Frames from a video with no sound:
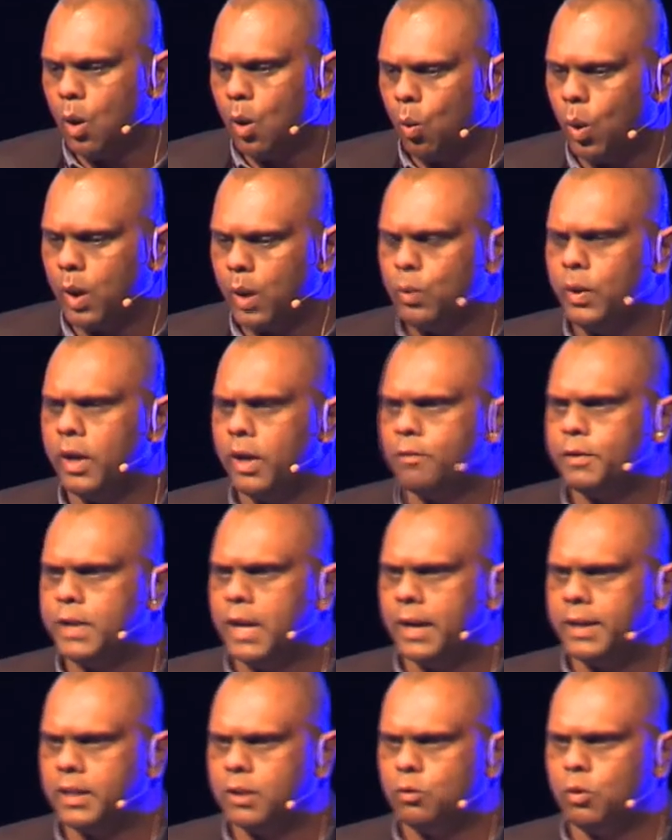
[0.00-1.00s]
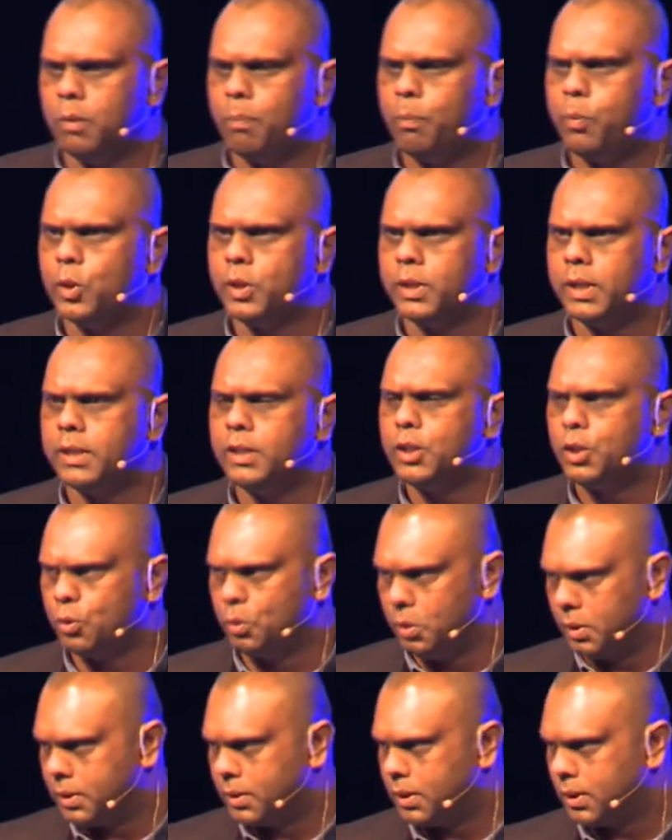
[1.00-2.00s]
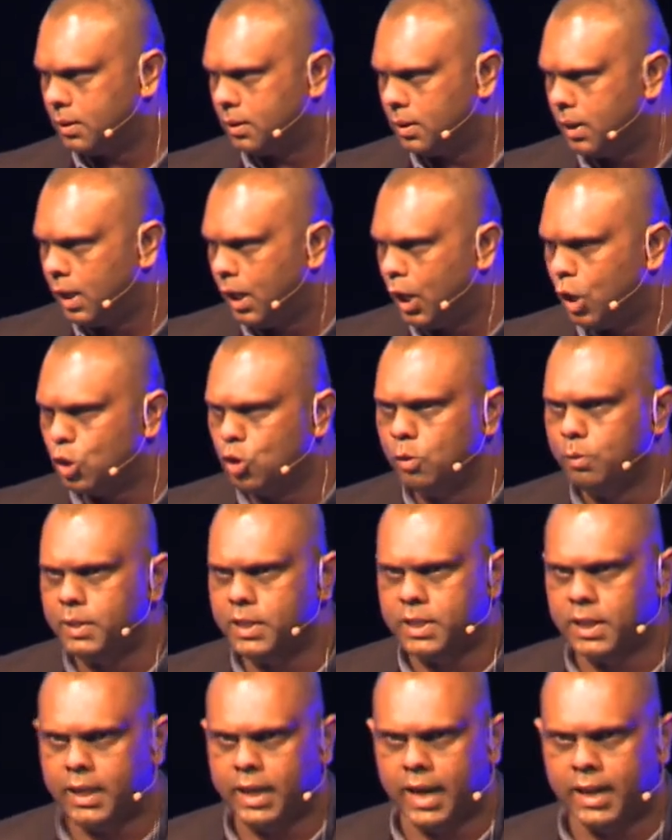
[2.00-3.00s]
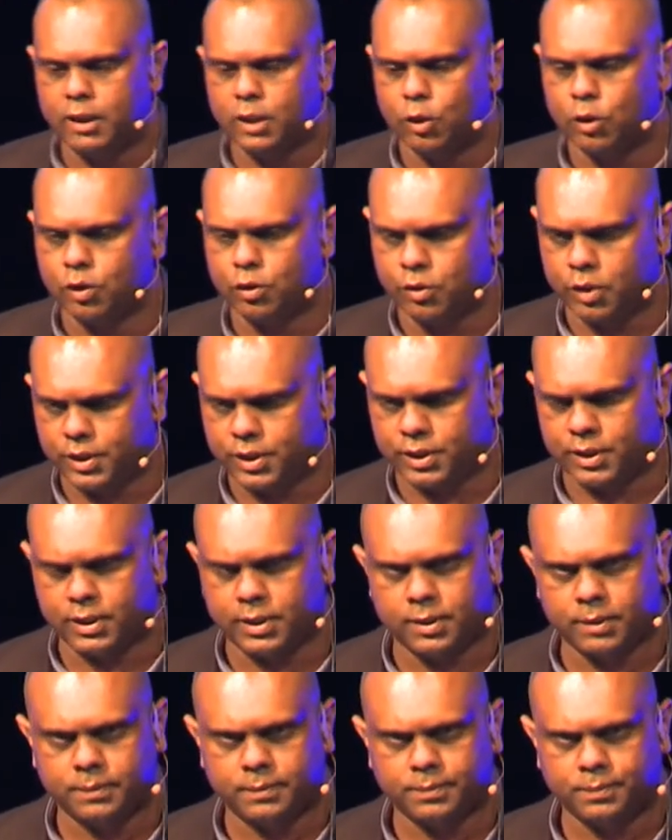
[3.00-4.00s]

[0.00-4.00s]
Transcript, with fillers: What we have done is we put in tools to mitigate those risks.